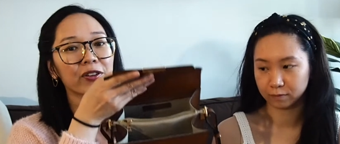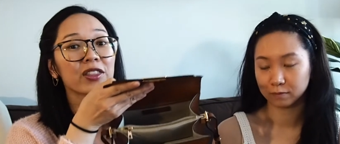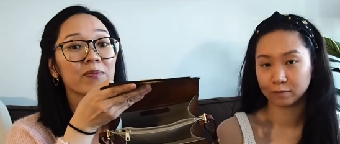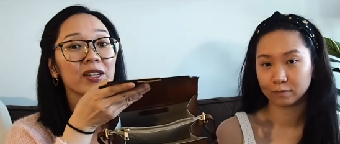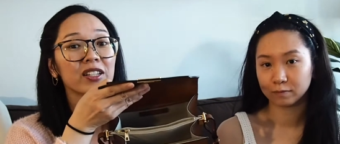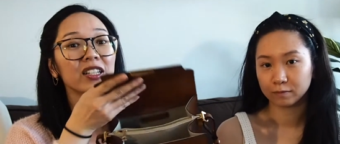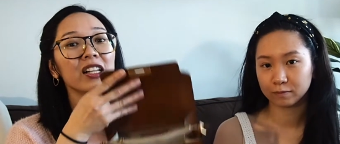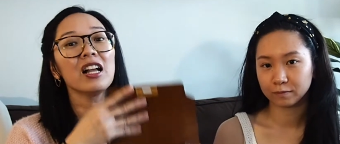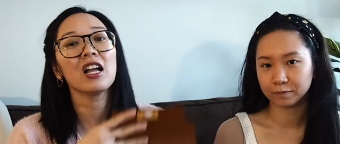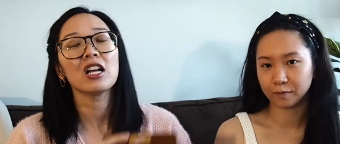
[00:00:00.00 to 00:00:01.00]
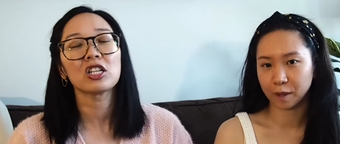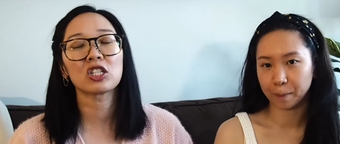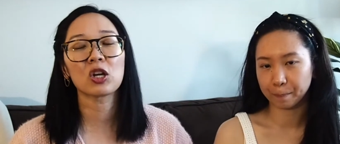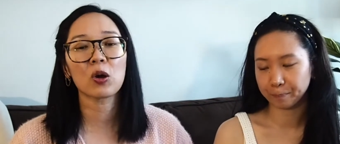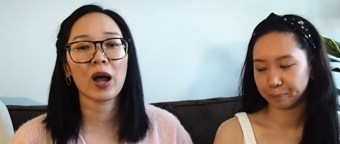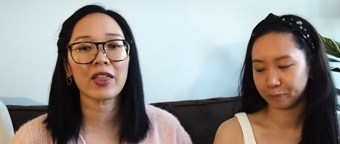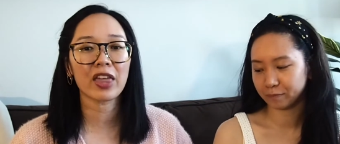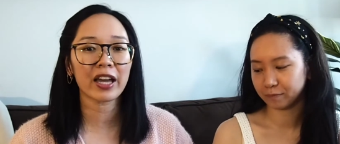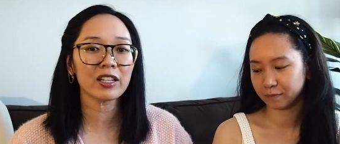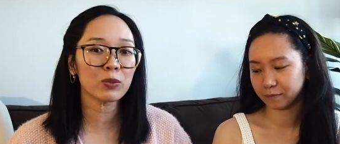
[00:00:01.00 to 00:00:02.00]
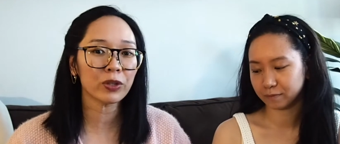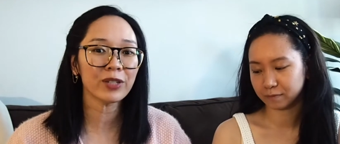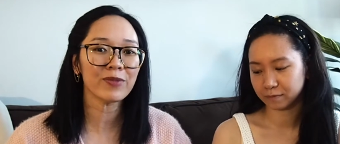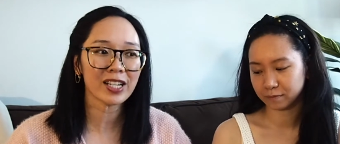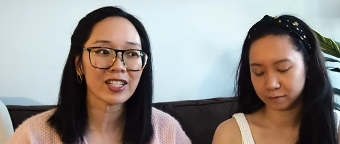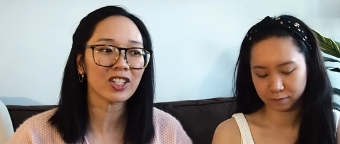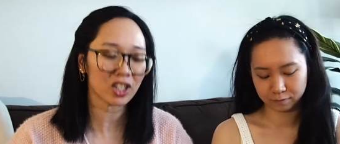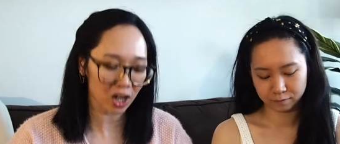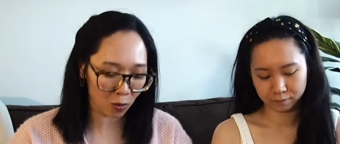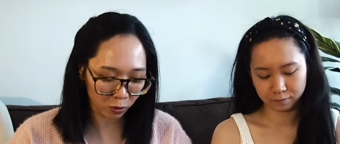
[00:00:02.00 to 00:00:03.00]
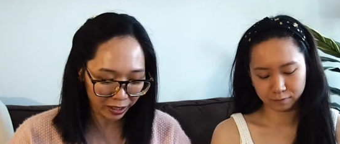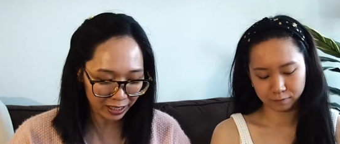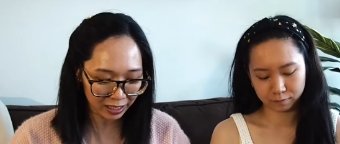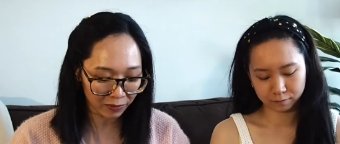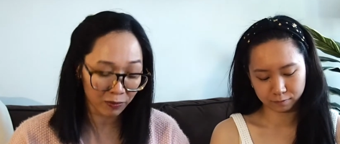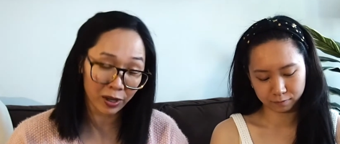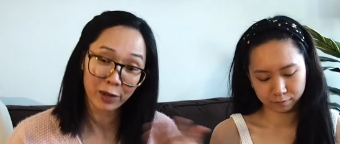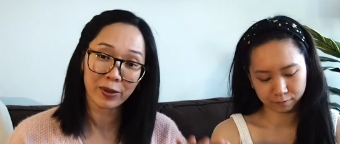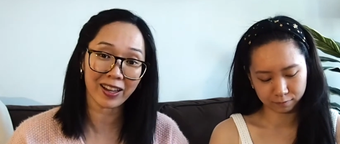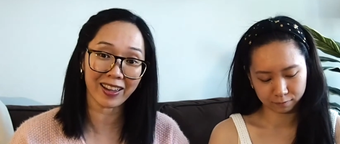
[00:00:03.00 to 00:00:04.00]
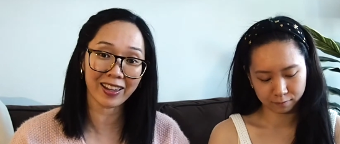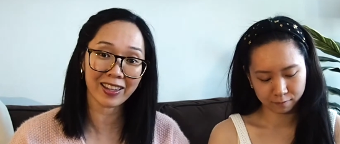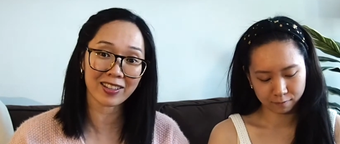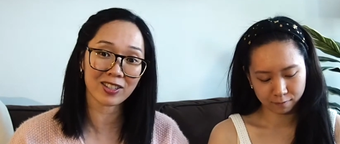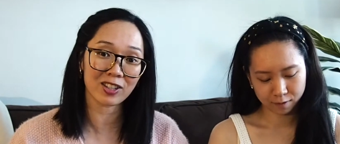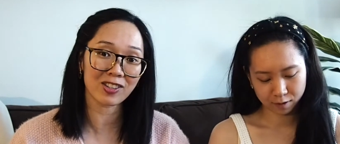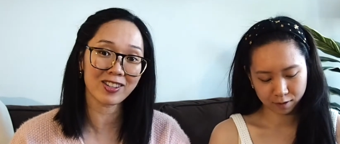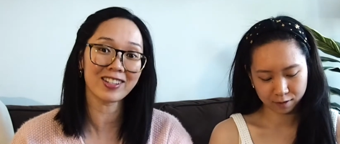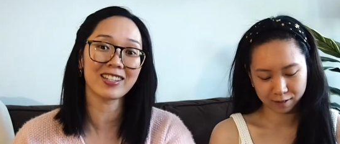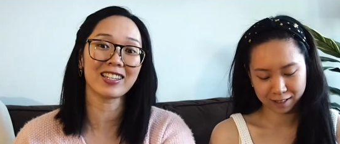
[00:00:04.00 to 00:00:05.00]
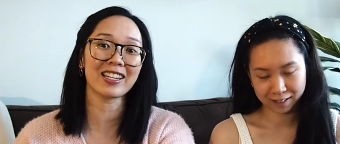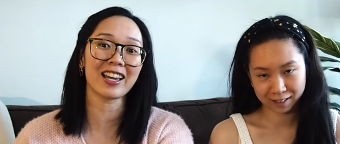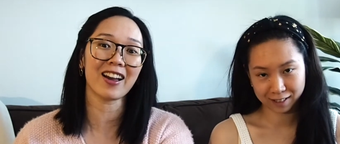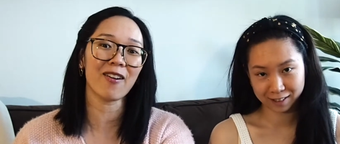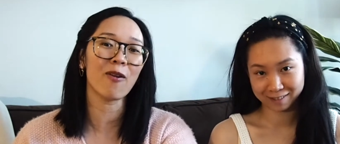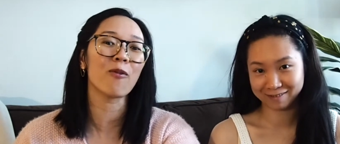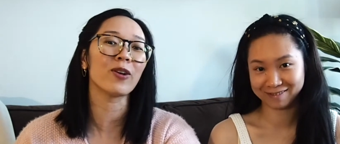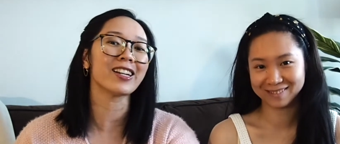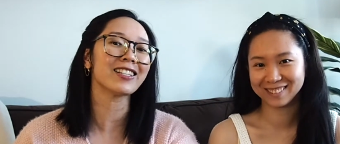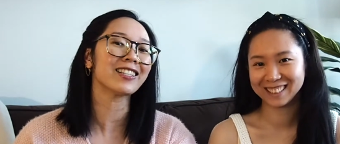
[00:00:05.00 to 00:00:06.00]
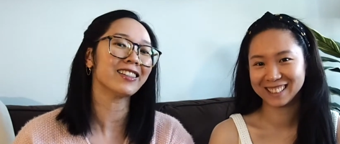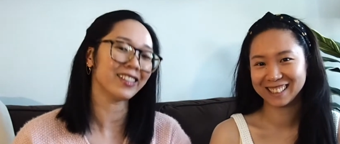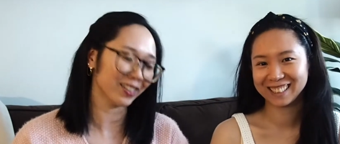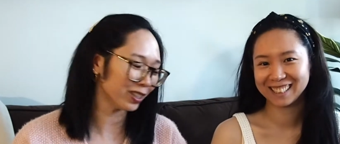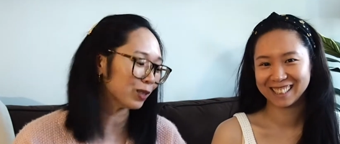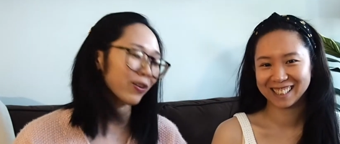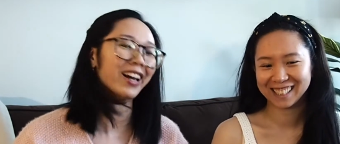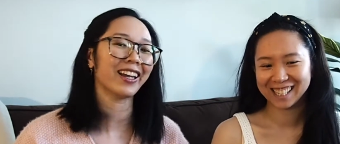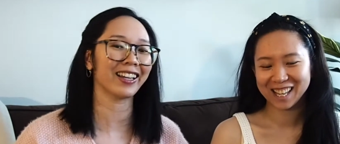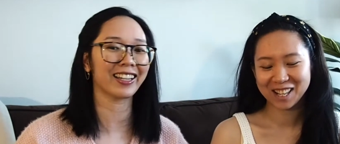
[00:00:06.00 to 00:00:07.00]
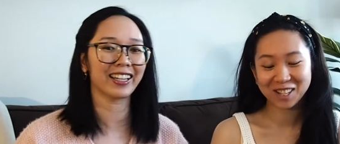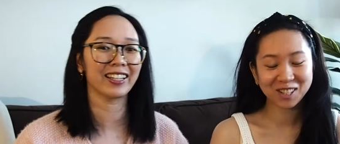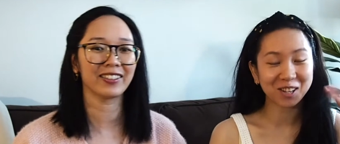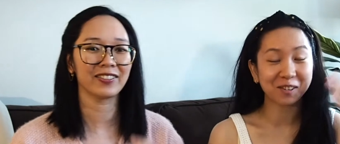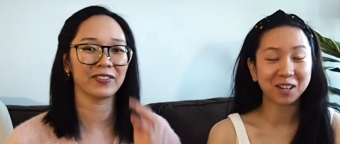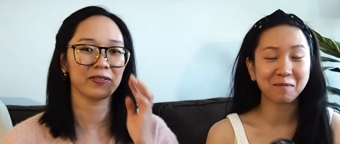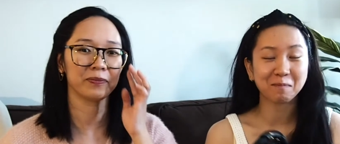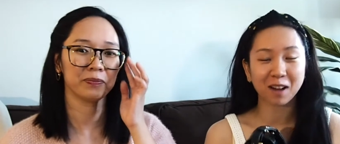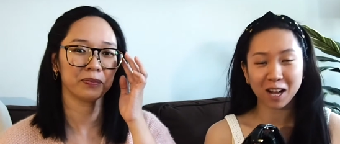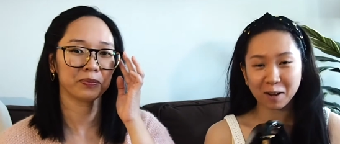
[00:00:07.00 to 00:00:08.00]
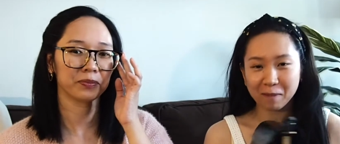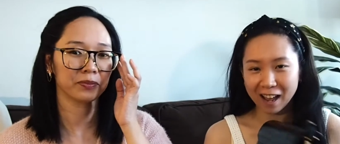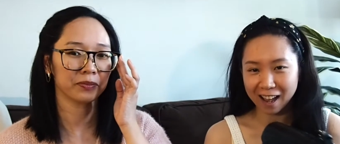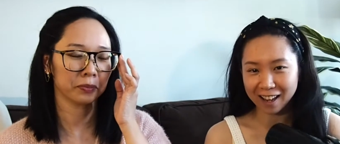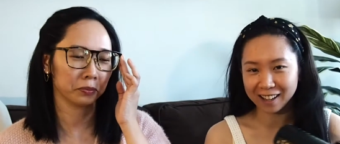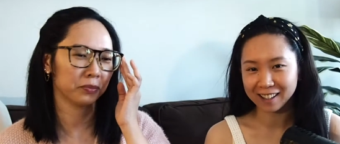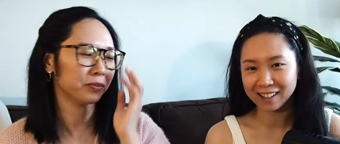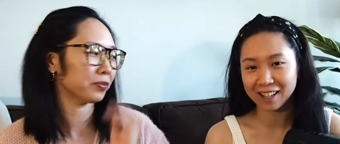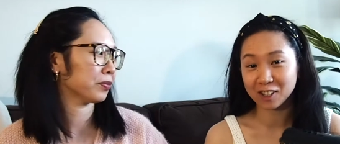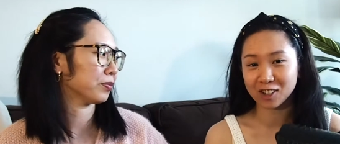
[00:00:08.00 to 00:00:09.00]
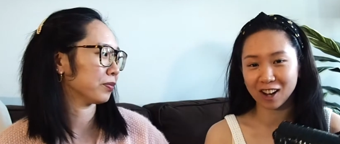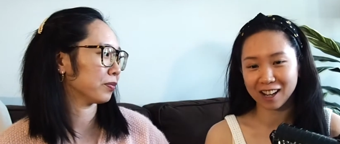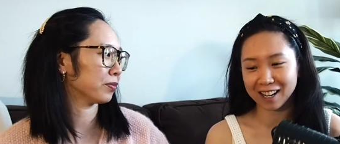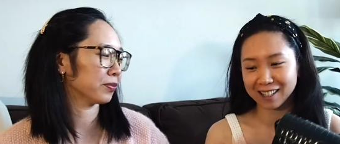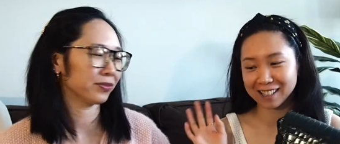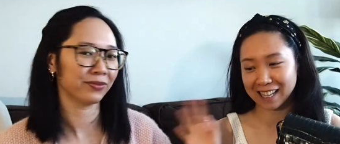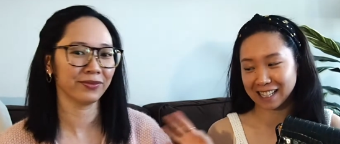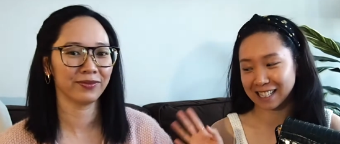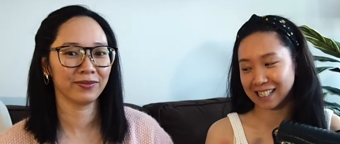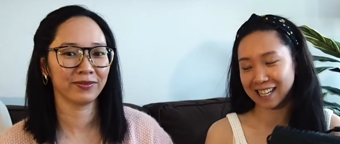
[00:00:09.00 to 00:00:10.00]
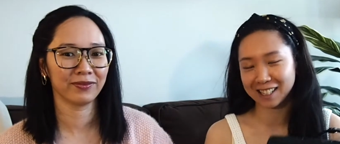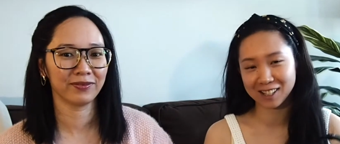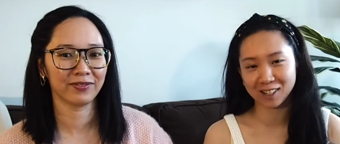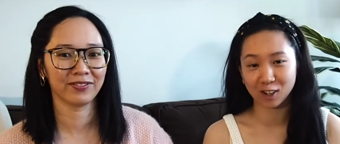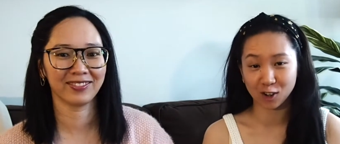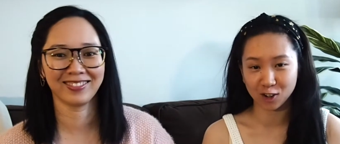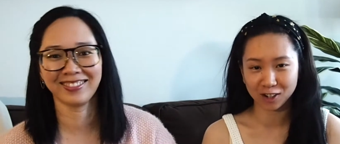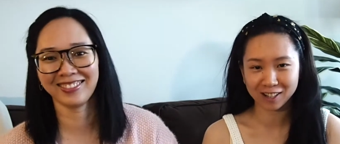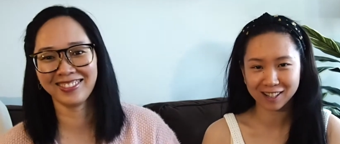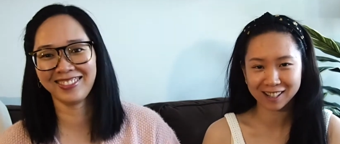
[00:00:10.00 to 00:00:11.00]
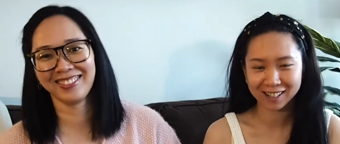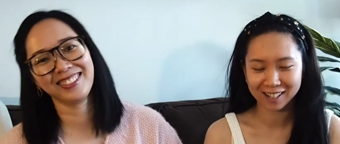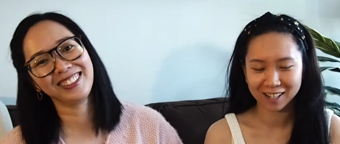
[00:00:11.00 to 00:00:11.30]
Speaker 1: in the middle. So that is pretty much what is in my bag. So you can see now what is
Speaker 2: in Lily's bag. So in my bag, it's not as like intense as hers